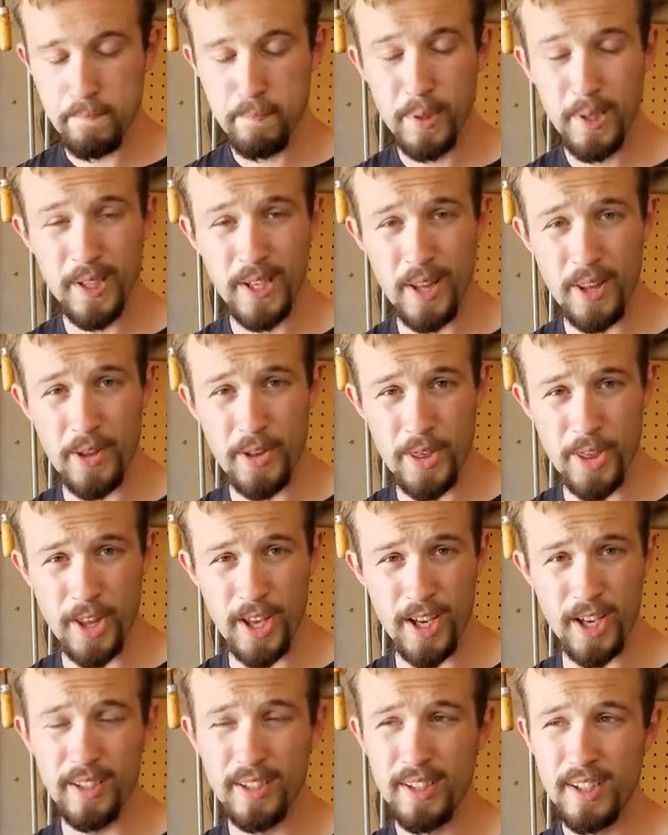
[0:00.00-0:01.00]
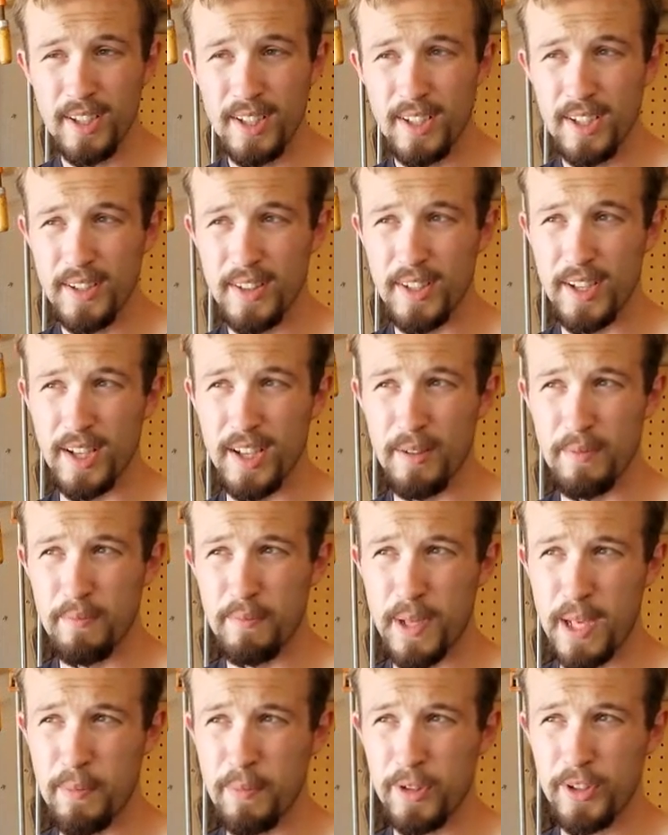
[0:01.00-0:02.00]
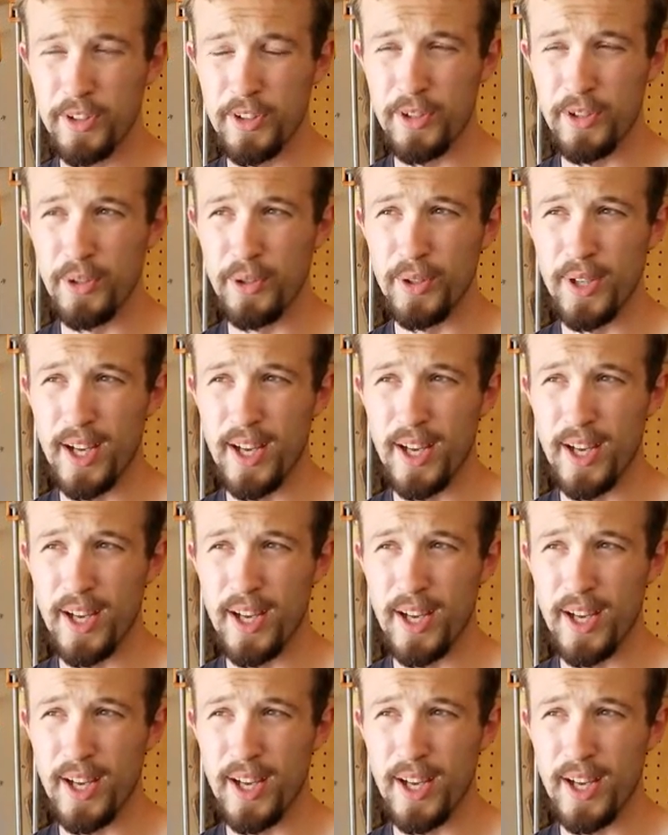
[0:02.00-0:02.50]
But another thing that people do,